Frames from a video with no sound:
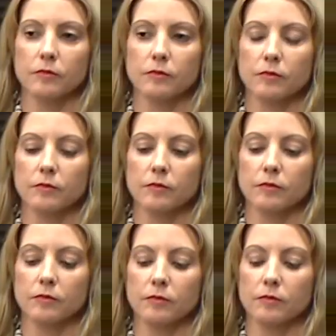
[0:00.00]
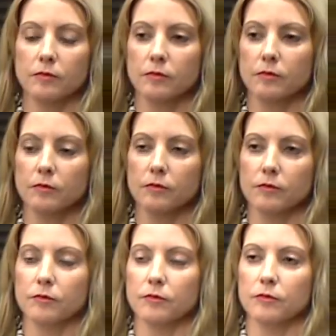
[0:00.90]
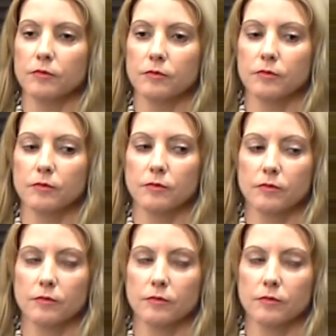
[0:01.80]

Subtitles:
No words are spoken by the person on screen.